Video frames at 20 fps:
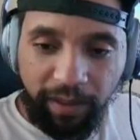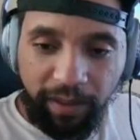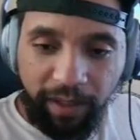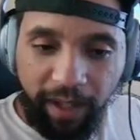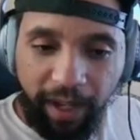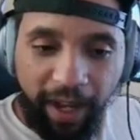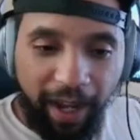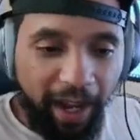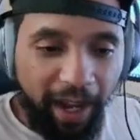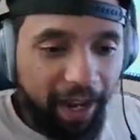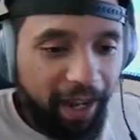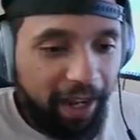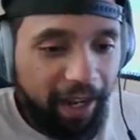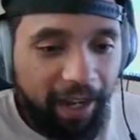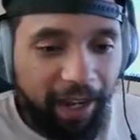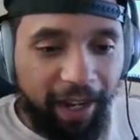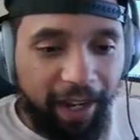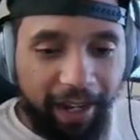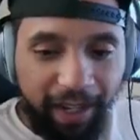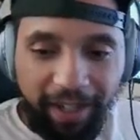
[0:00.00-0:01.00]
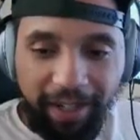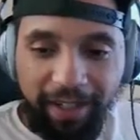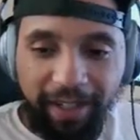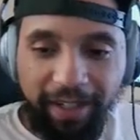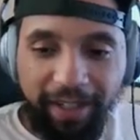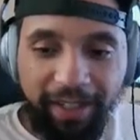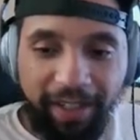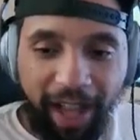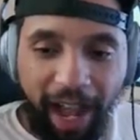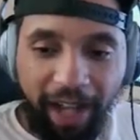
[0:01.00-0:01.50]

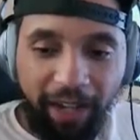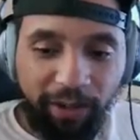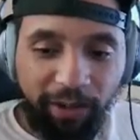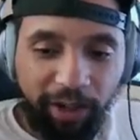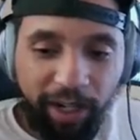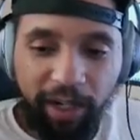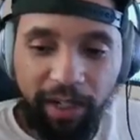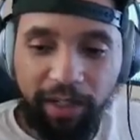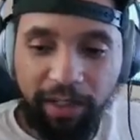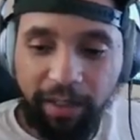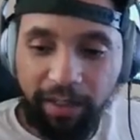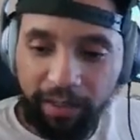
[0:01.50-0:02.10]
And I don't care.